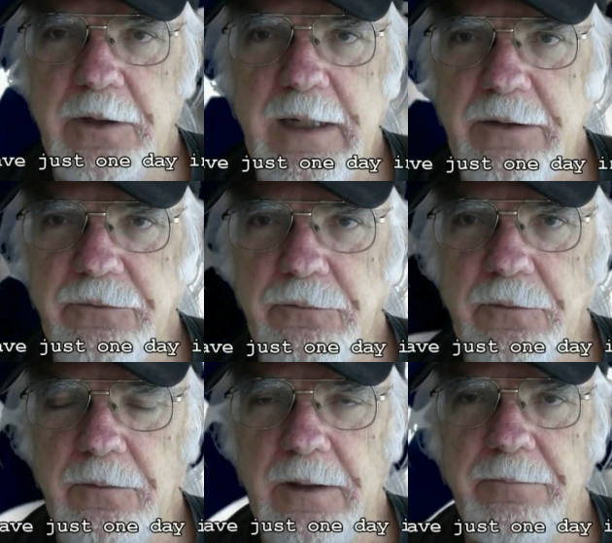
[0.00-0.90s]
You can't sue
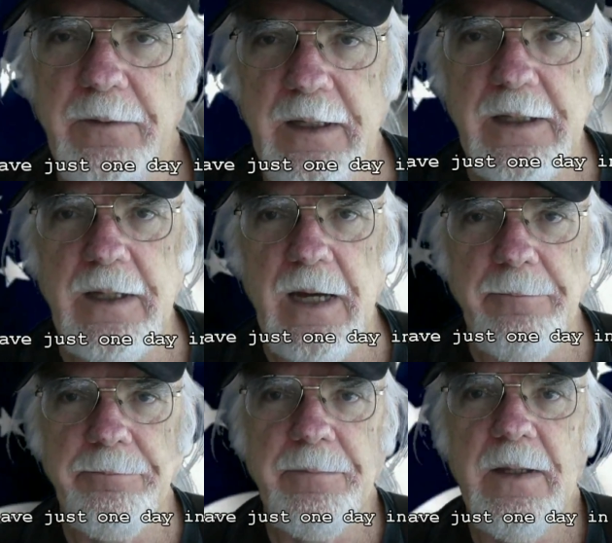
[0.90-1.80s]
in
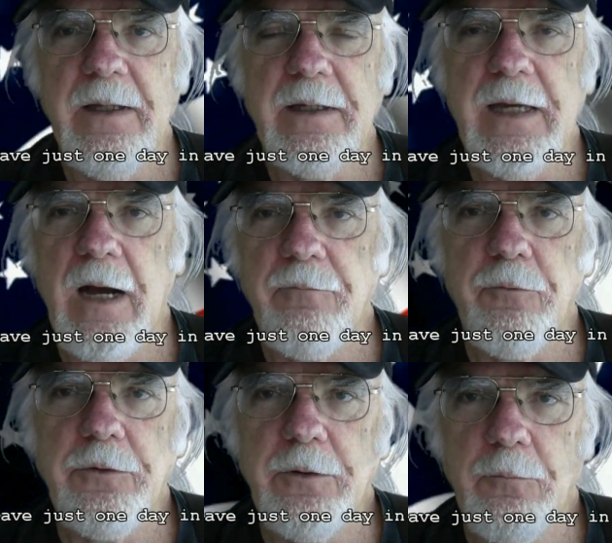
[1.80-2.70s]

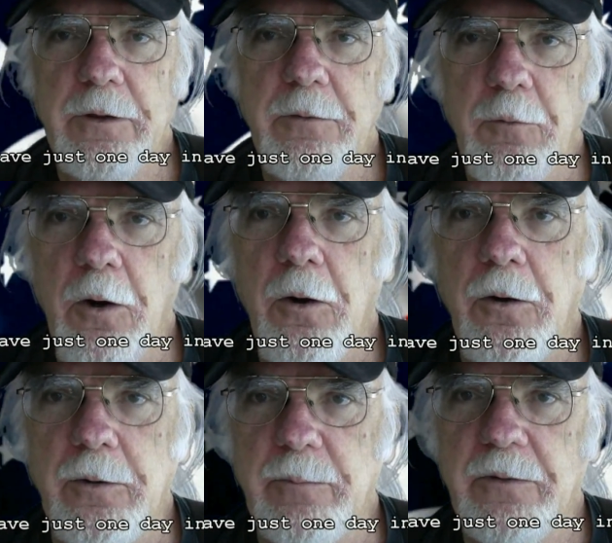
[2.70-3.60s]
California where you were
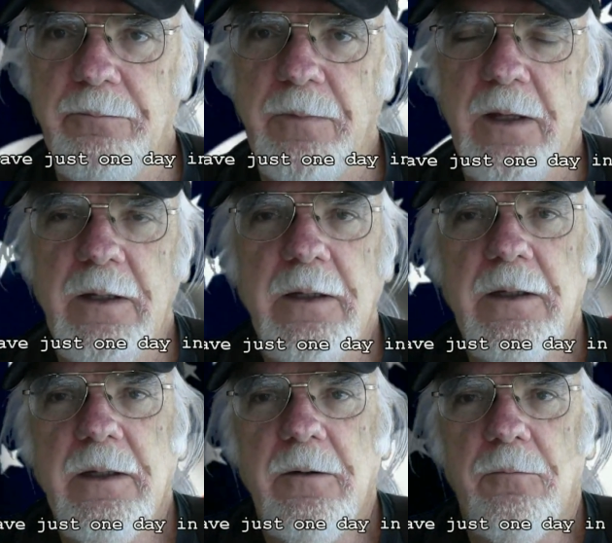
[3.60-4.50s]
harmed.
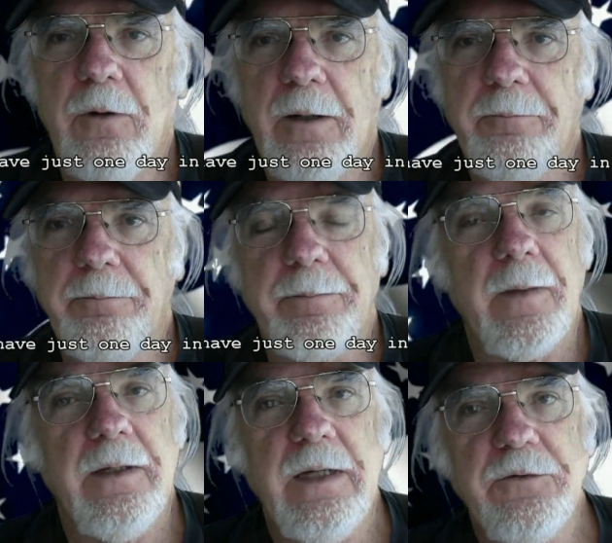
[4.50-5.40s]
Well,
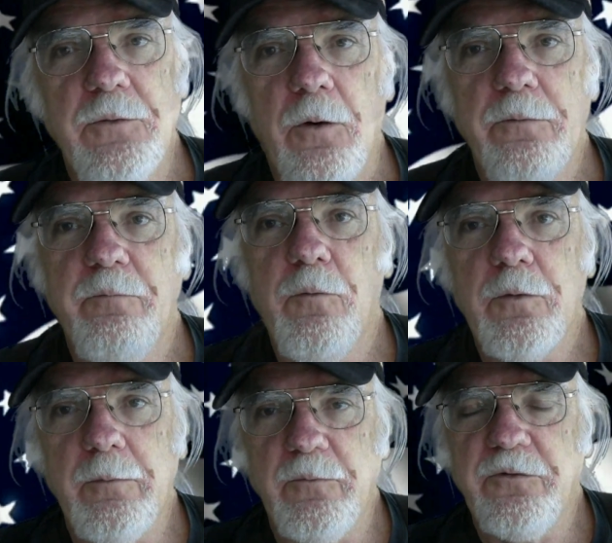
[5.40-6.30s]
that's called
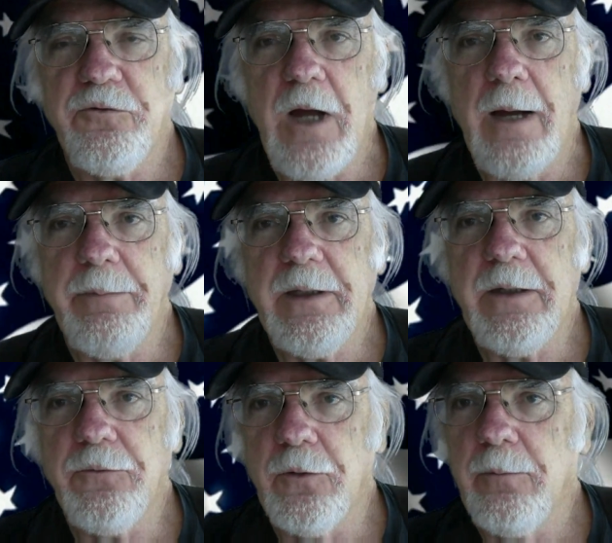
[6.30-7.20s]
fulcrum shopping,
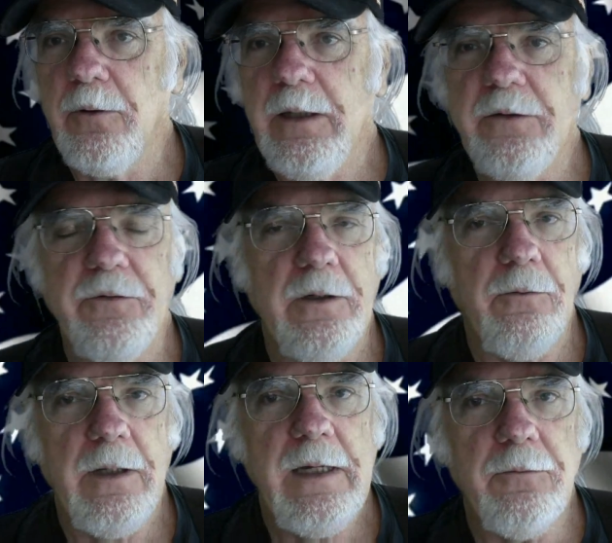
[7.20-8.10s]
and normally it's
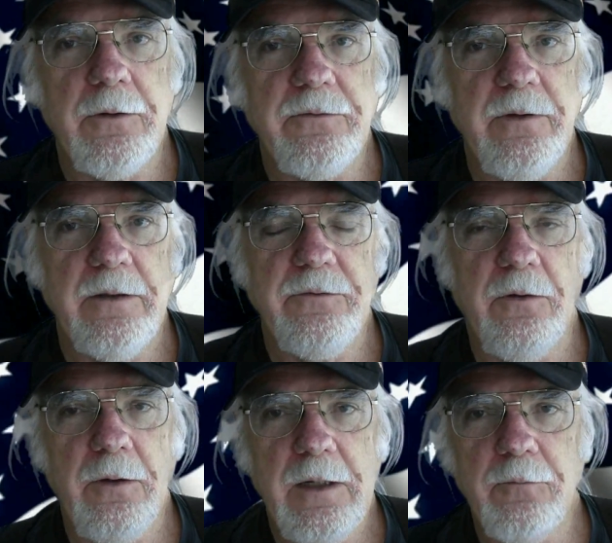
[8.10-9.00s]
illegal. It's
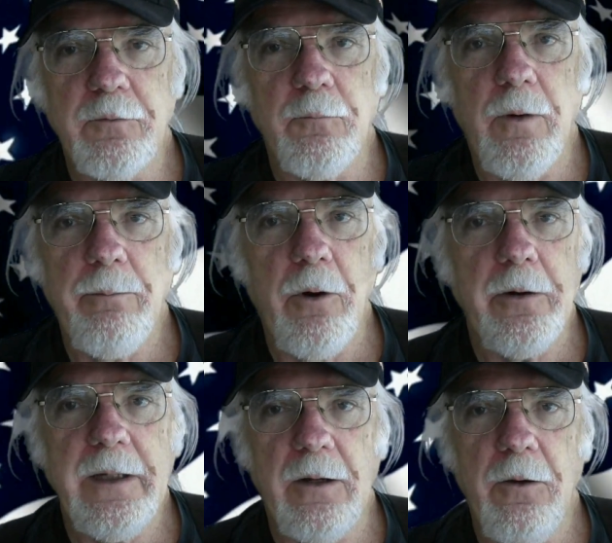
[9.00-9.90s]
illegal for one
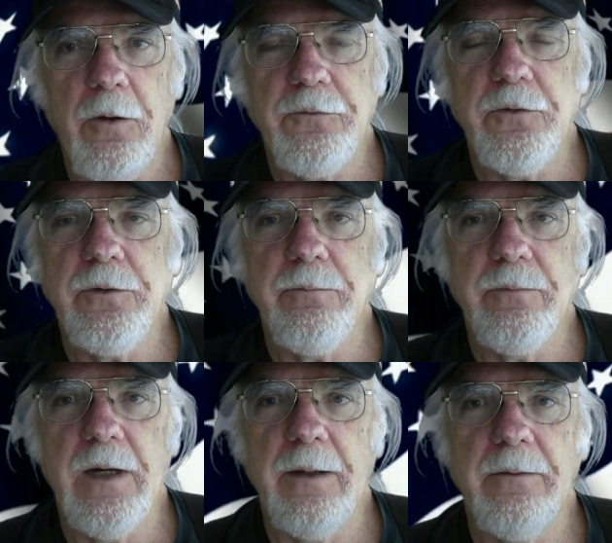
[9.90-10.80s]
party in a lawsuit
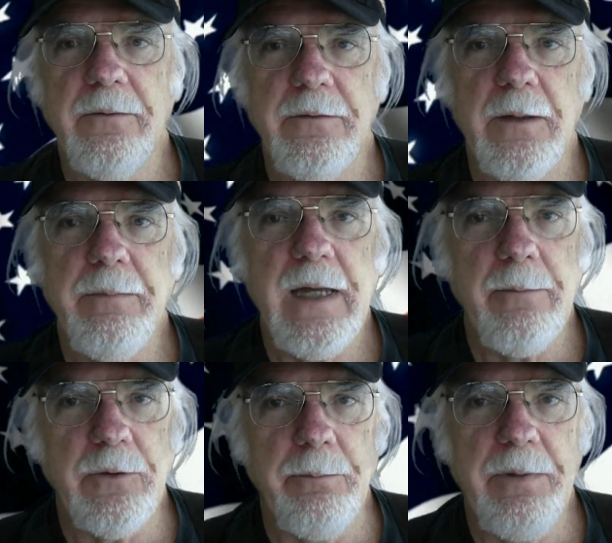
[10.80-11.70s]
to be
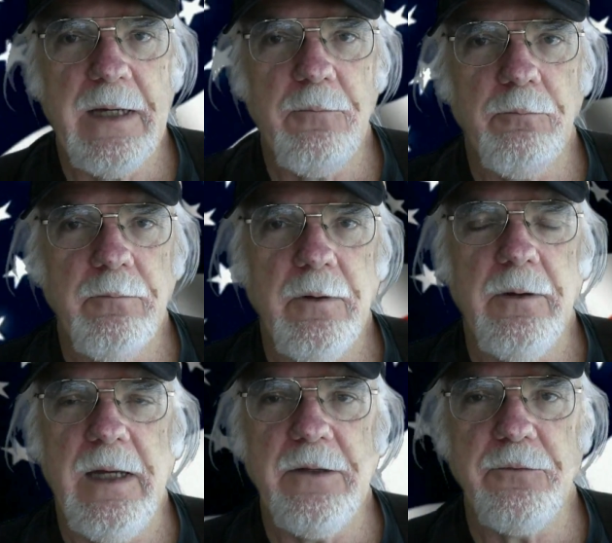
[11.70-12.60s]
able to pick
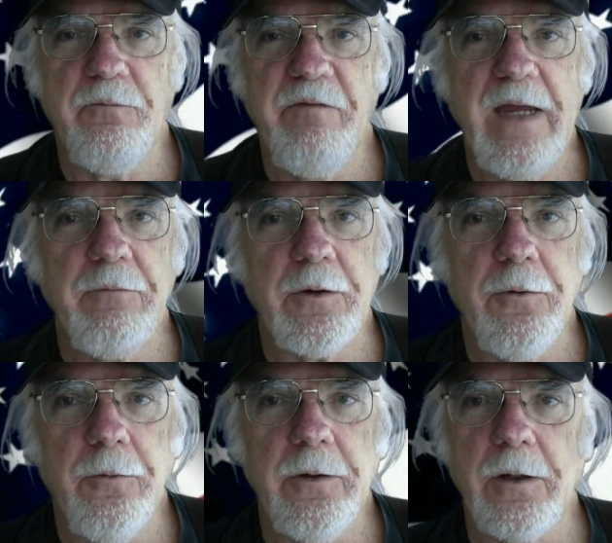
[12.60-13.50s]
his favorite
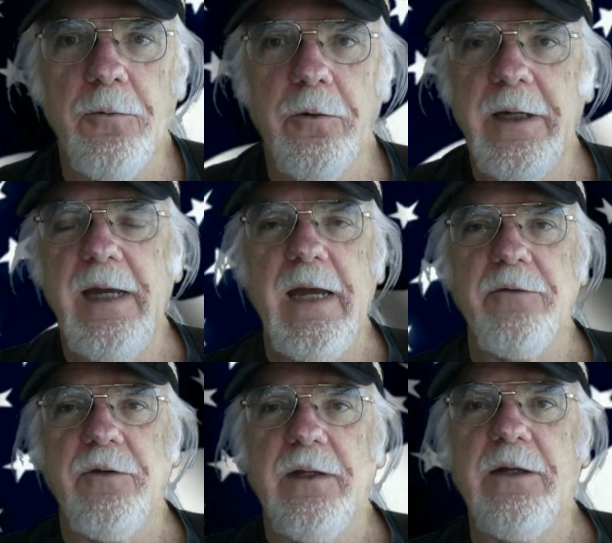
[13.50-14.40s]
court, a court he
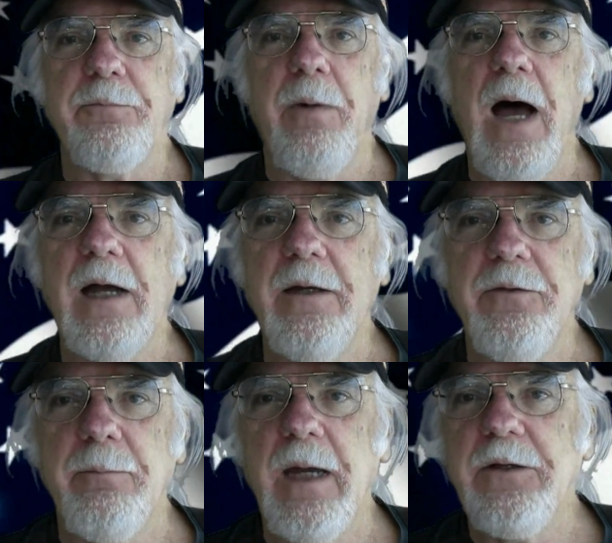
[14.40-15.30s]
has in his
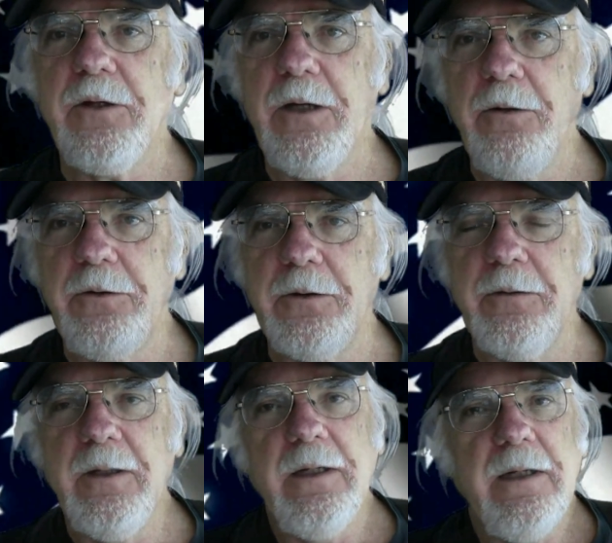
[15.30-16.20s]
pocket to make you go
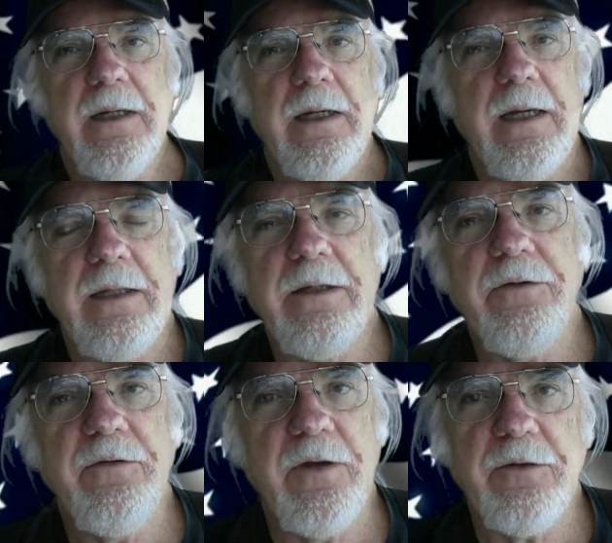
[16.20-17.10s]
to. And
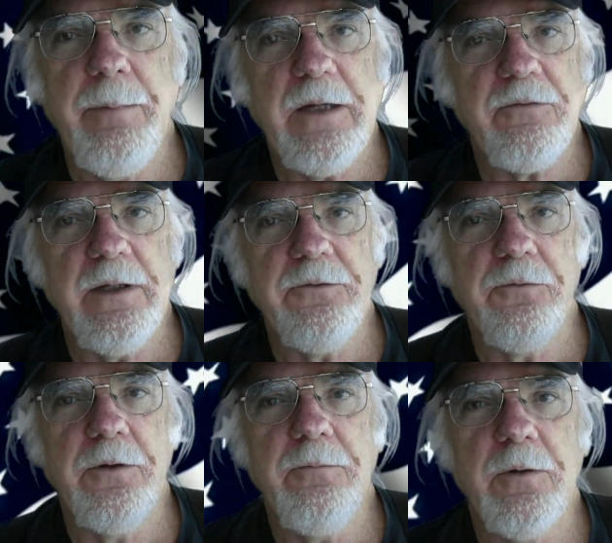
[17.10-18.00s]
this is especially
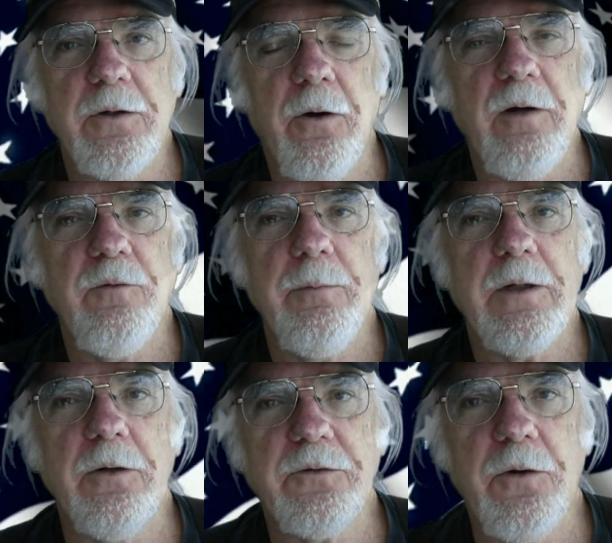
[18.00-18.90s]
true with Carnival
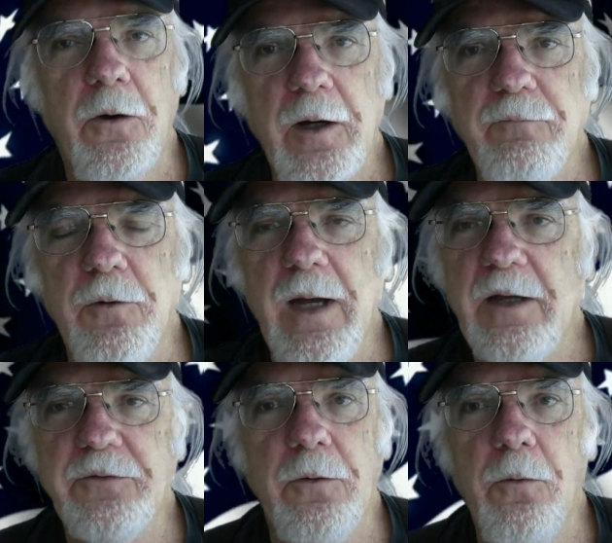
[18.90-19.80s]
because Carnival
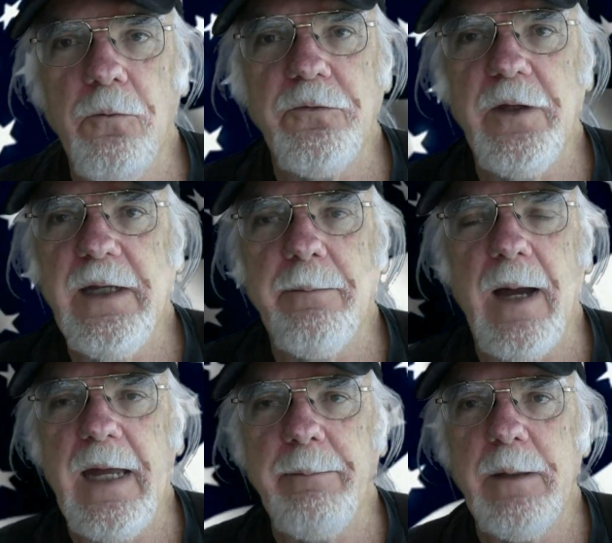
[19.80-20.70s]
has the whole city of
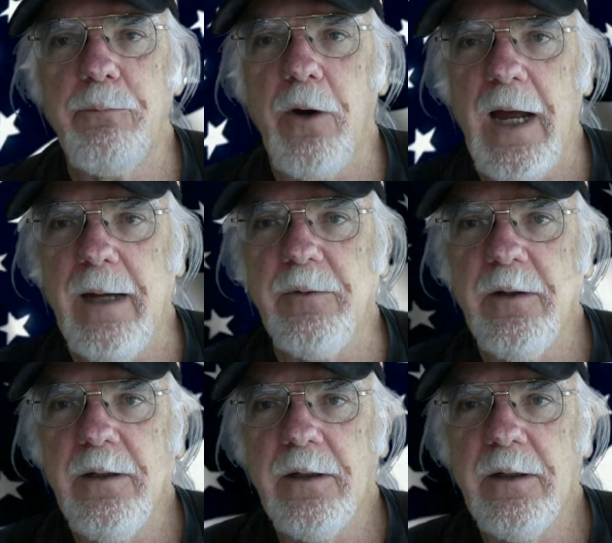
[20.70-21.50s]
Miami bribed.